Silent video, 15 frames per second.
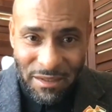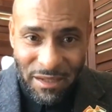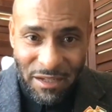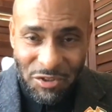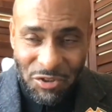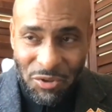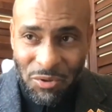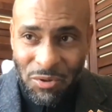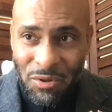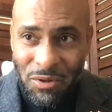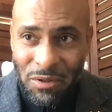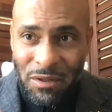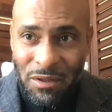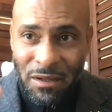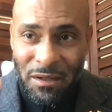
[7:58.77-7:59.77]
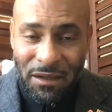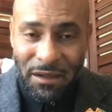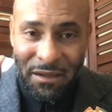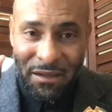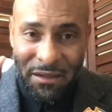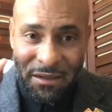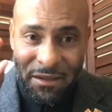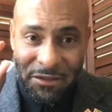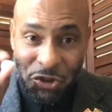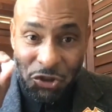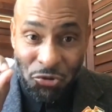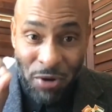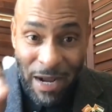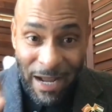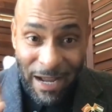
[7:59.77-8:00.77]
in your
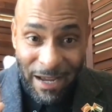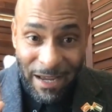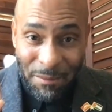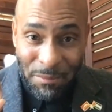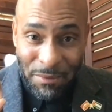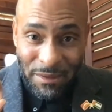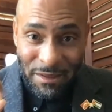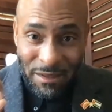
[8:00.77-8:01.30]
tribe.